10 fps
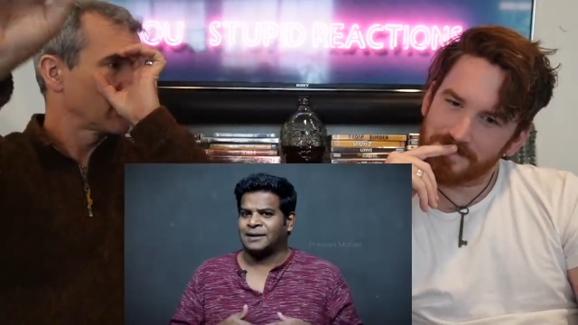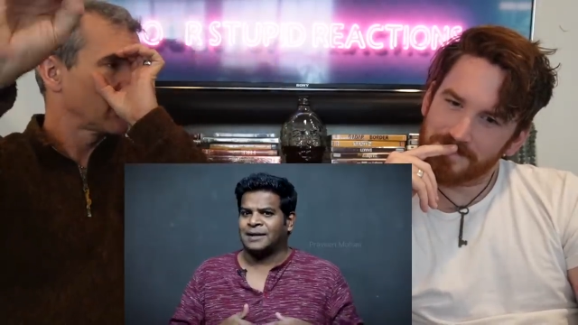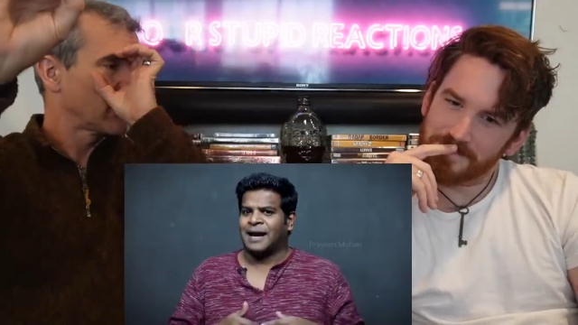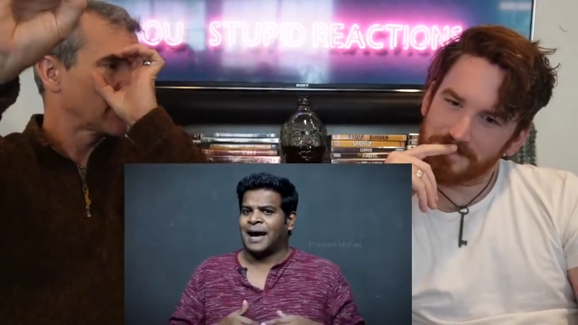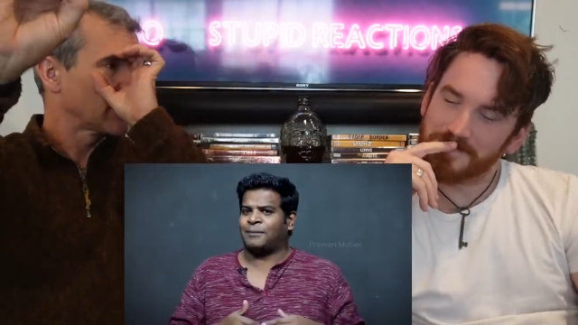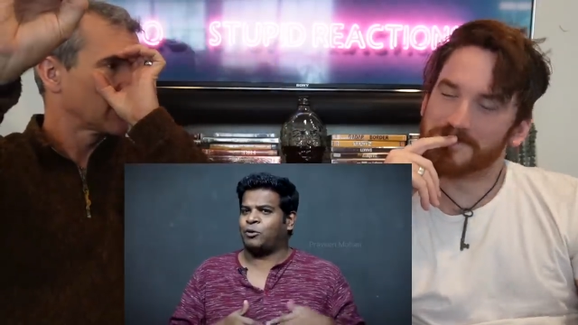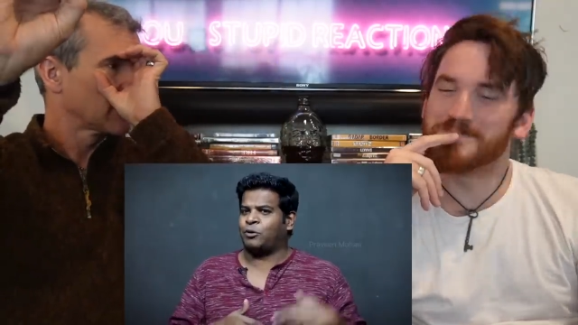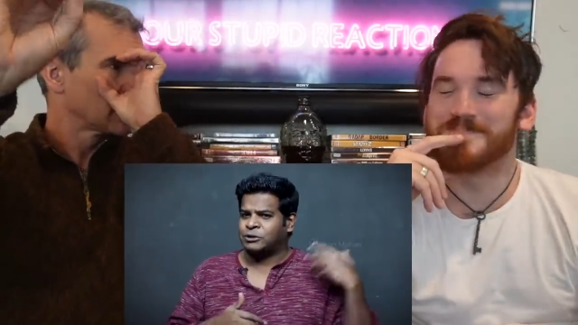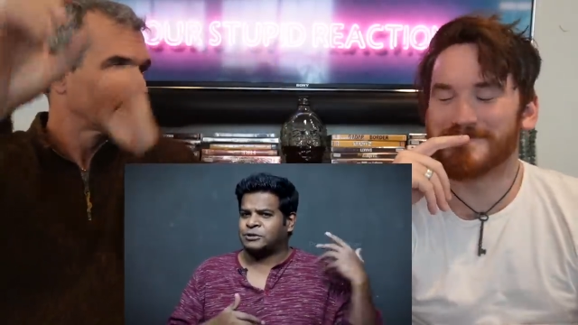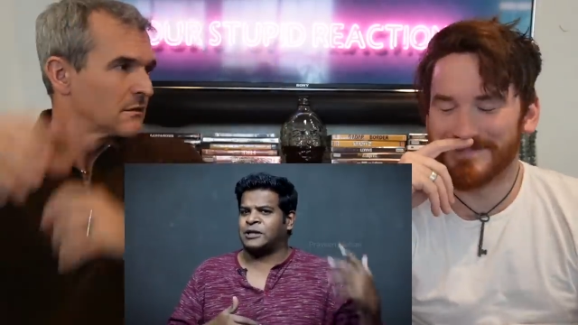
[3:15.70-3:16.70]
Speaker 1: the thing. I'm going to
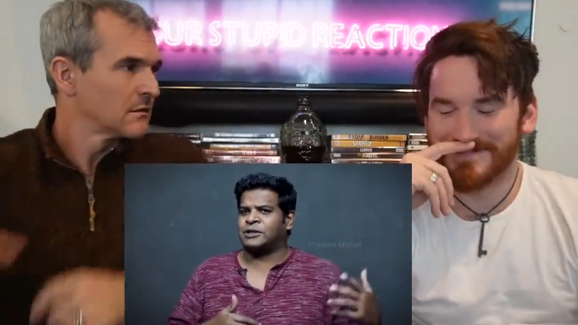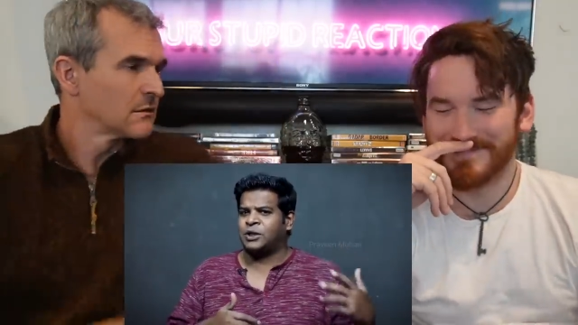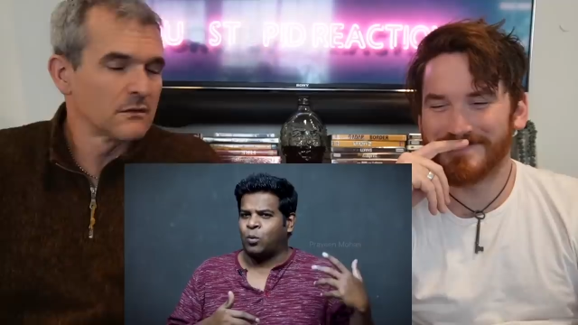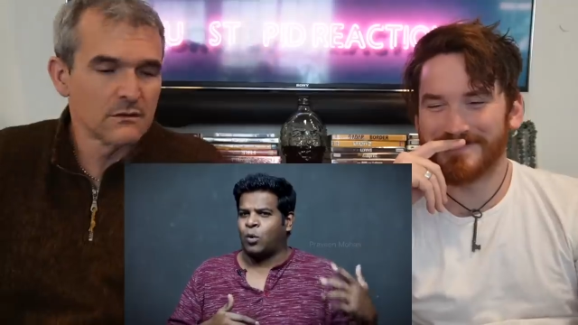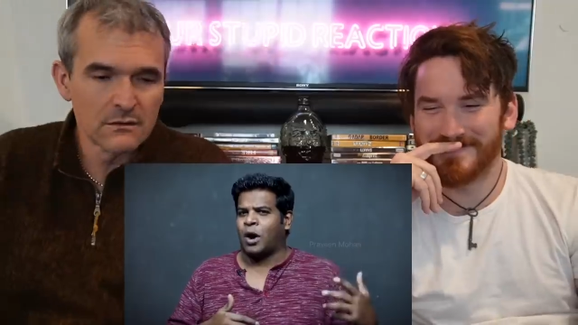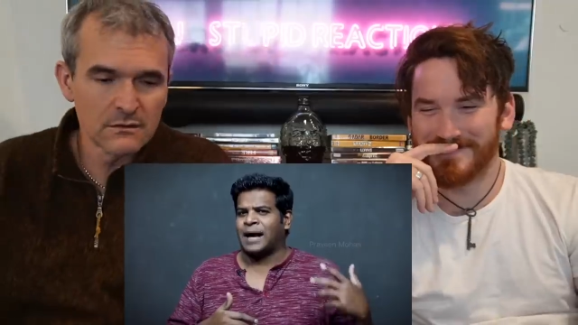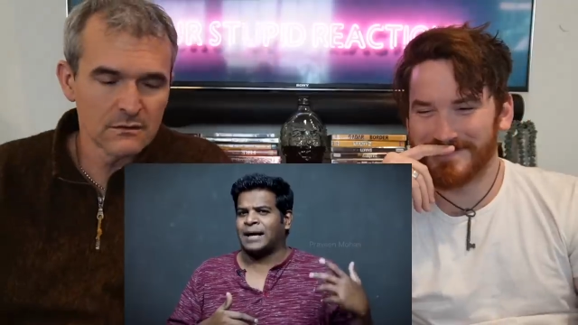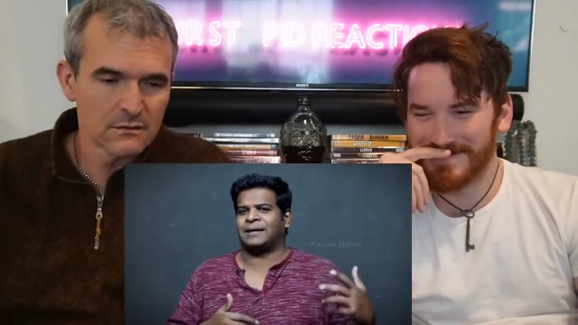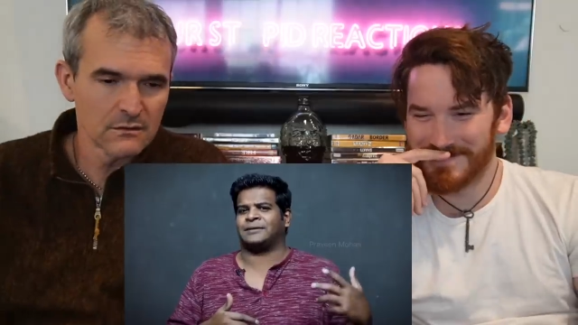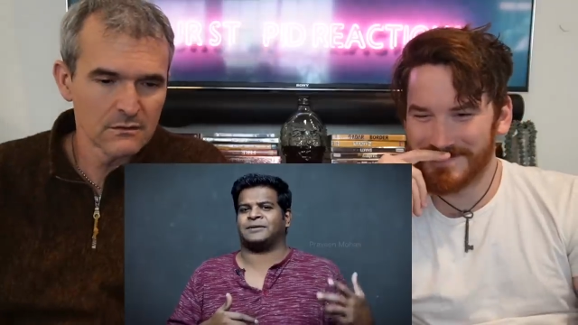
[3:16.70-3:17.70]
tell you why
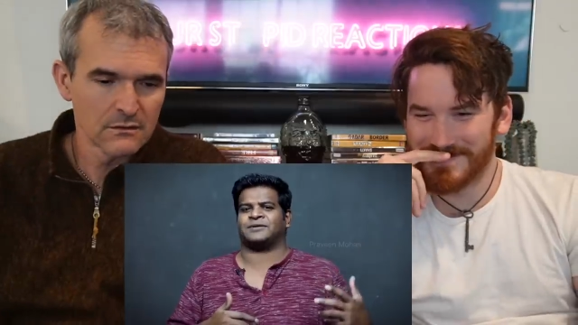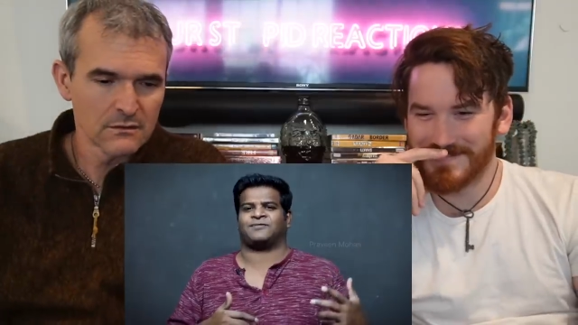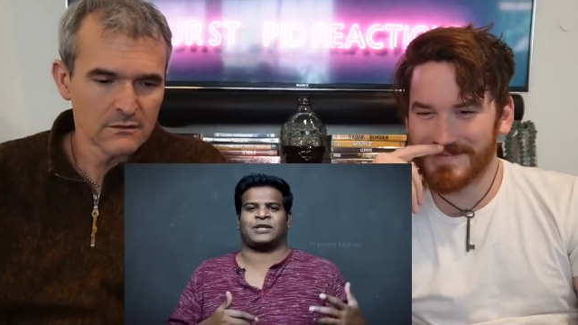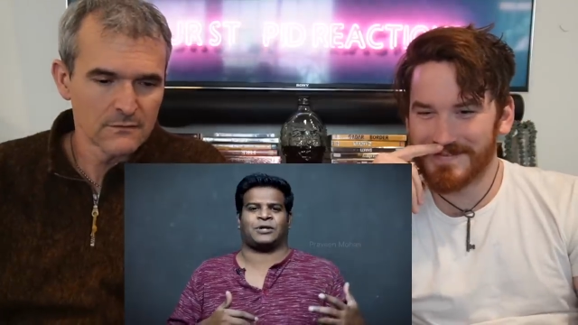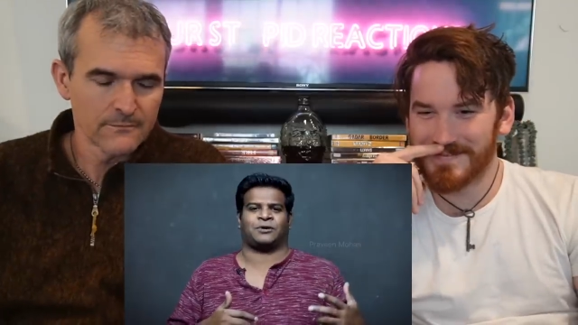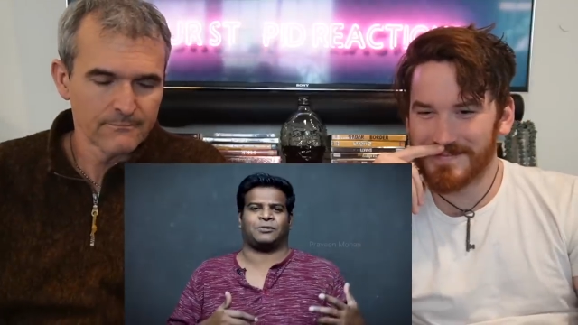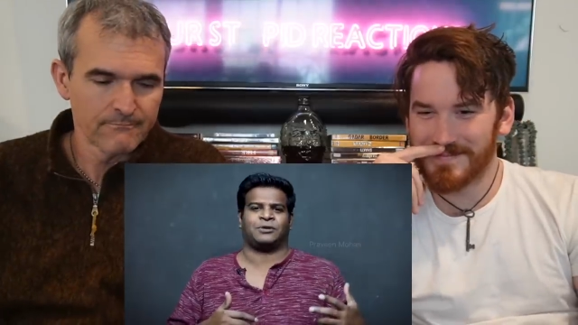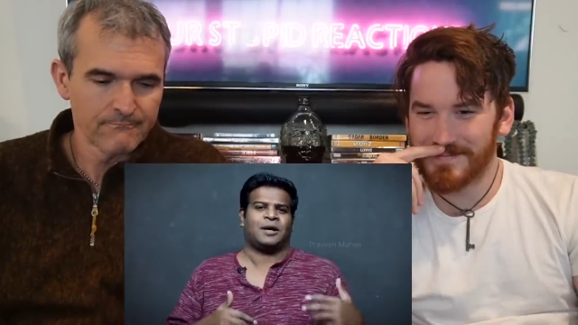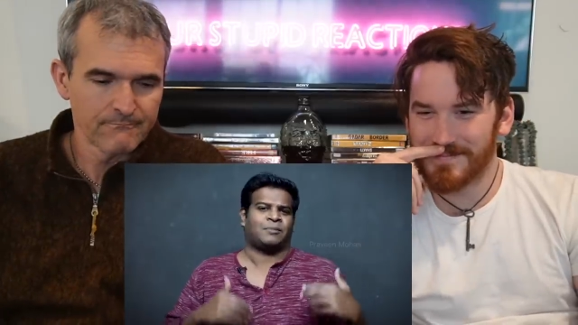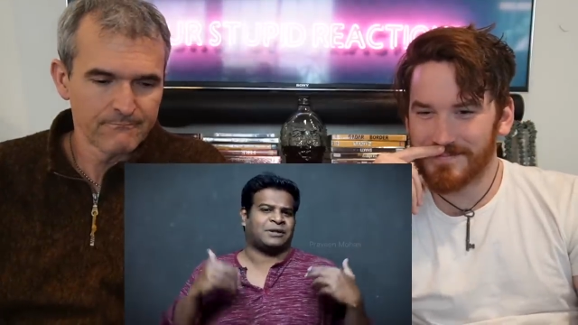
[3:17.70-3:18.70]
in this video.
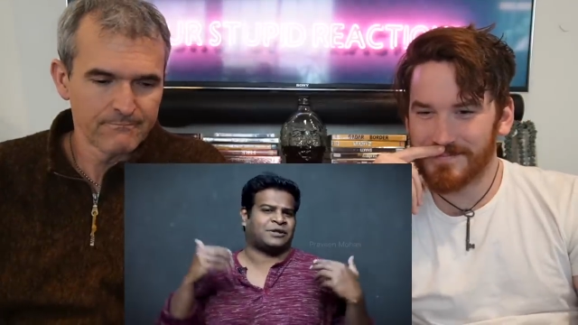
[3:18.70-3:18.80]
Uh, the